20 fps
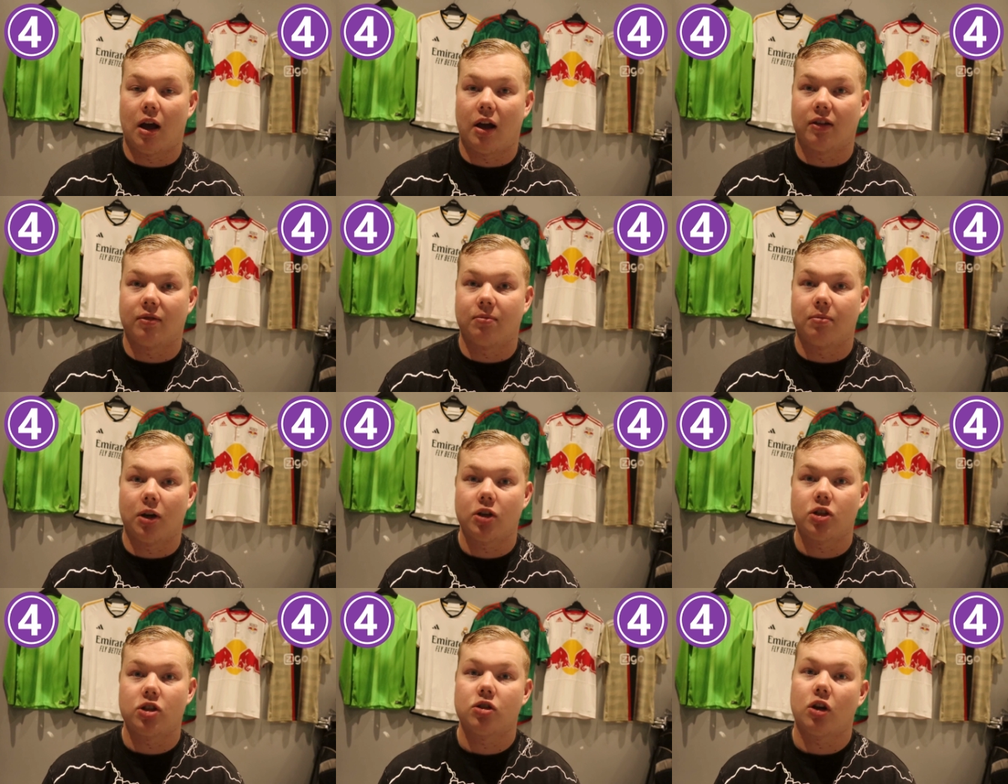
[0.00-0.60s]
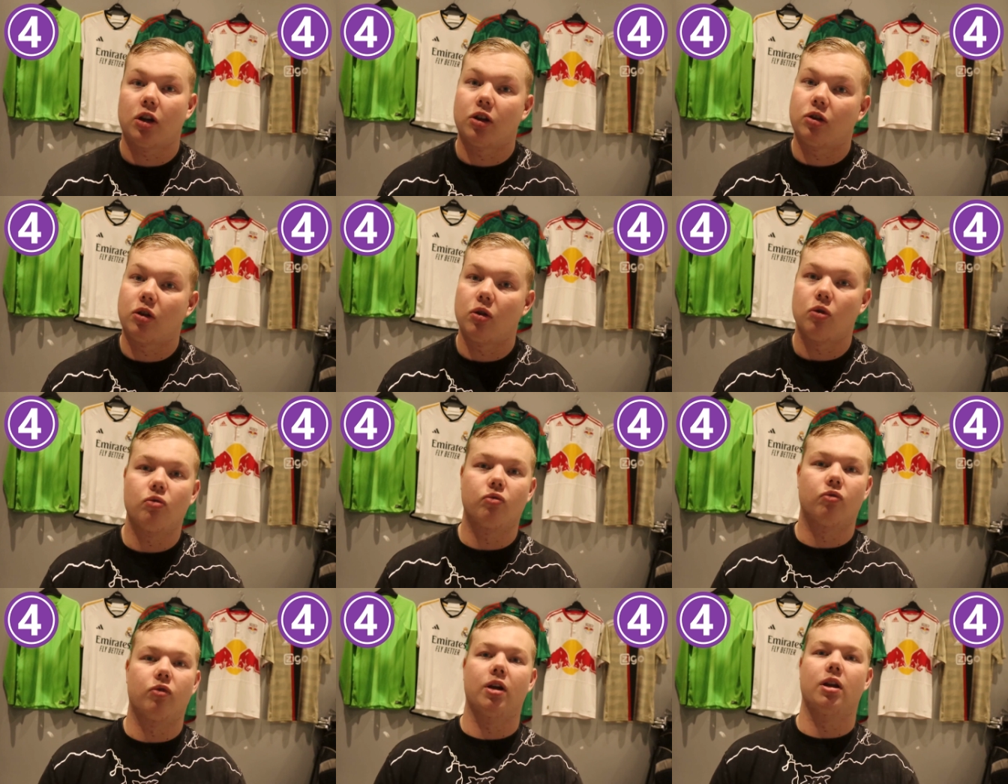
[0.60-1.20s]
as much as I
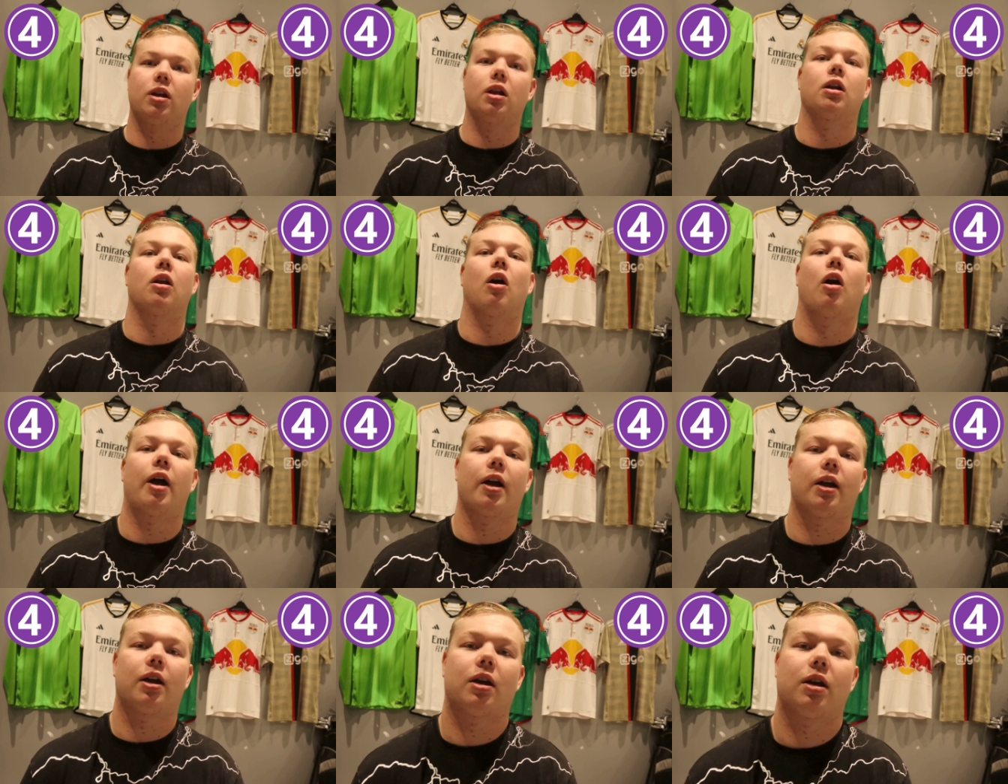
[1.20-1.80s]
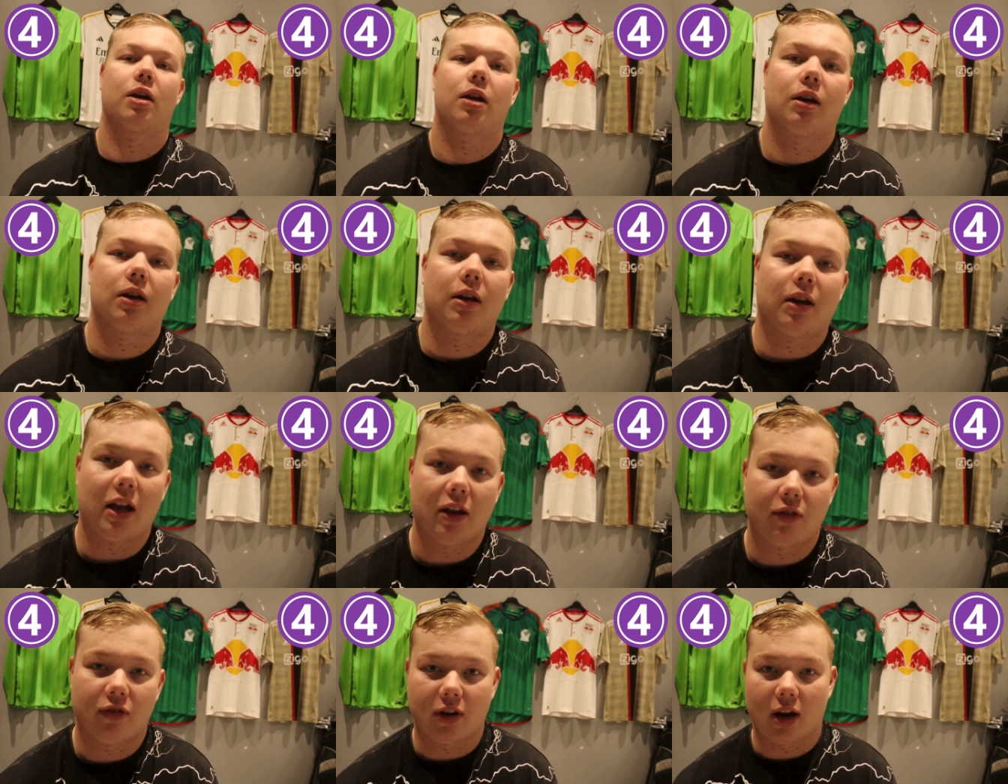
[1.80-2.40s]
do really like
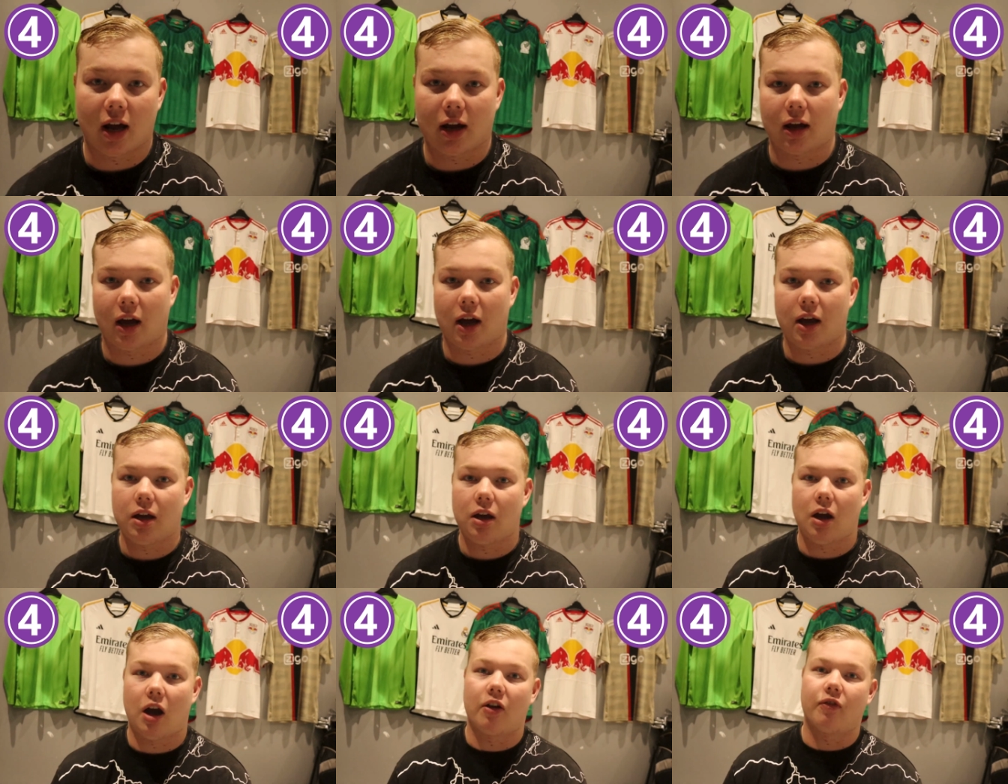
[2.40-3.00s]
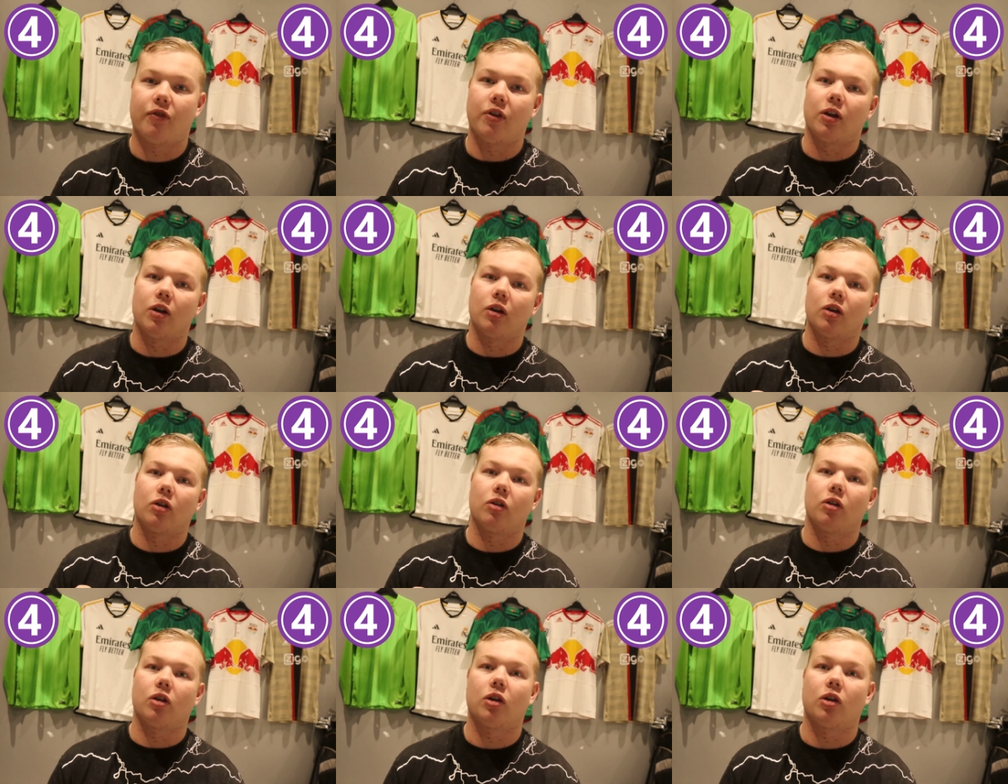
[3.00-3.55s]
Nathan Ake, I think